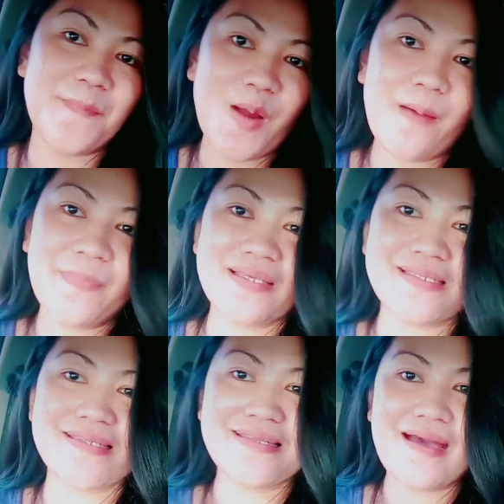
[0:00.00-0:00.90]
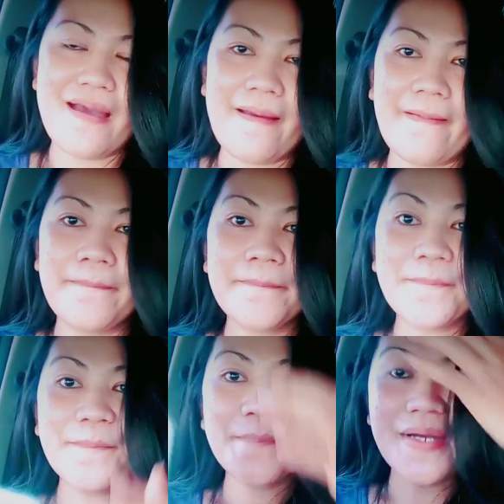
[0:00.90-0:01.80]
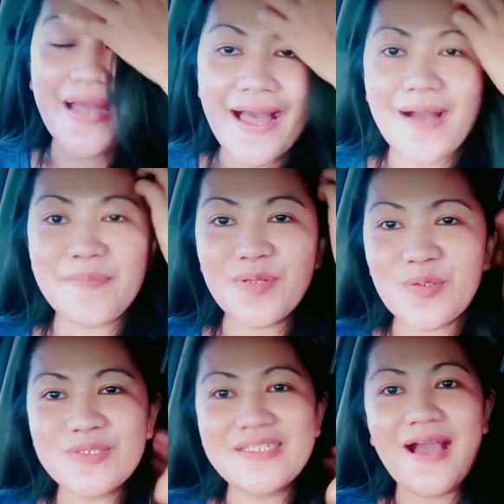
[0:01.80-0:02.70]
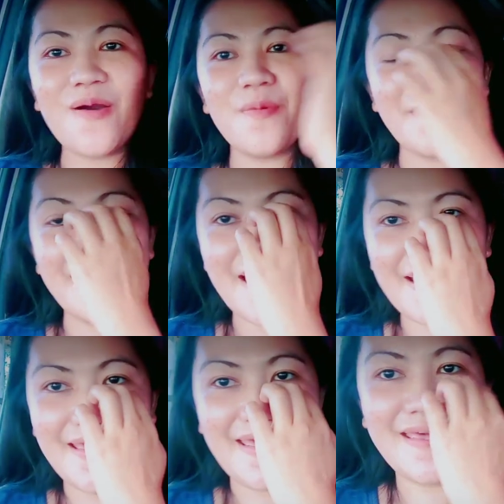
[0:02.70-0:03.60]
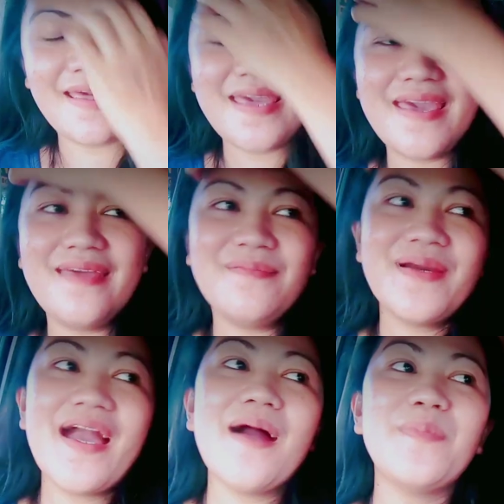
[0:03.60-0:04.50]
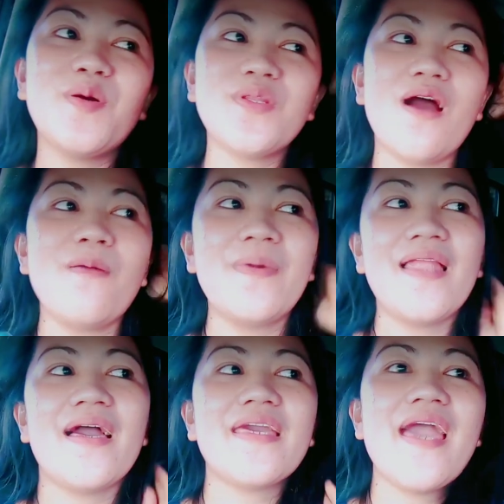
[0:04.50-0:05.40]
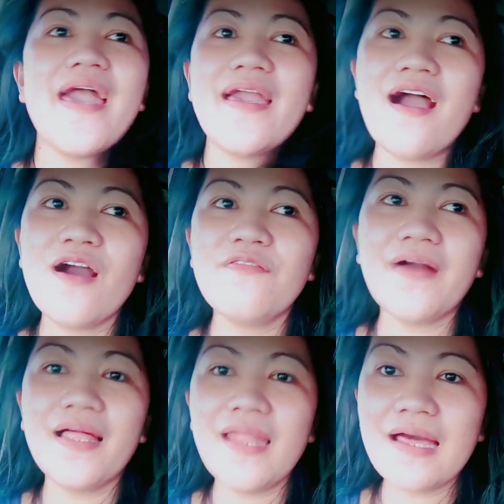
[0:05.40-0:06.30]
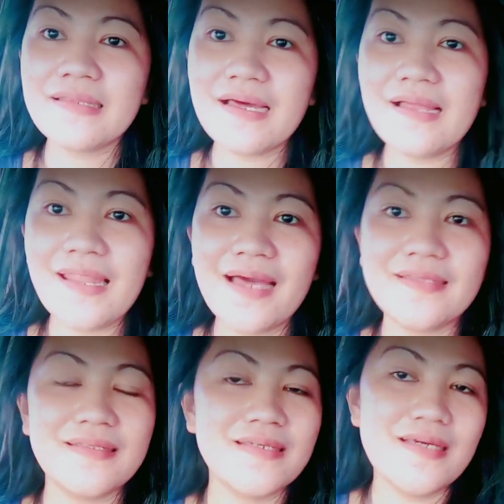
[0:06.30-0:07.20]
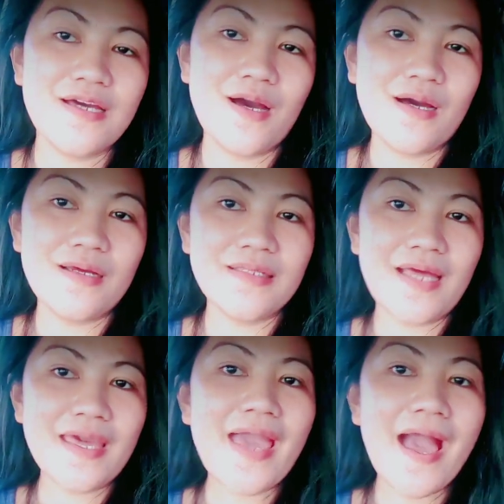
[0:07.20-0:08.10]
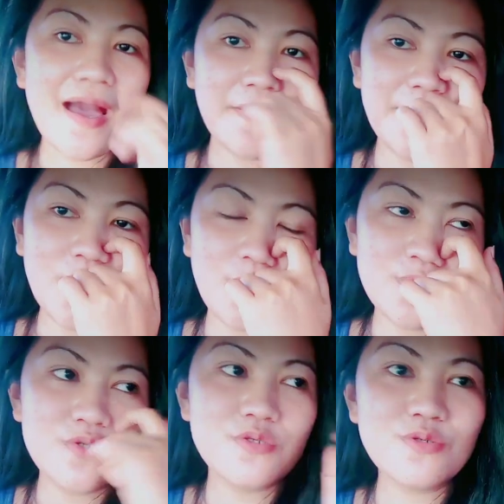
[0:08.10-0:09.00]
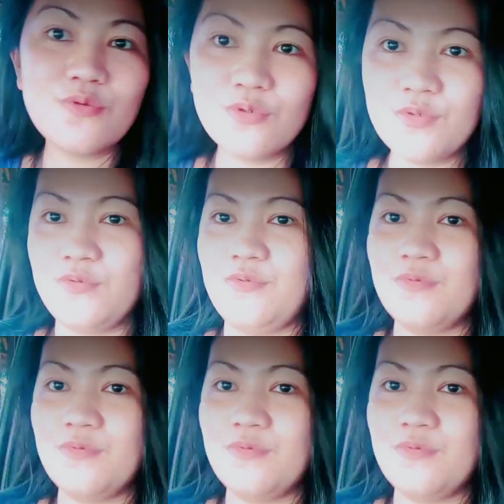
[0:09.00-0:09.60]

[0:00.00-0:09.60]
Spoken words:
promise na mag-a-upload na ako palagi. Ayan. Mag-a-upload na ako palagi. I have a lot na i-upload soon.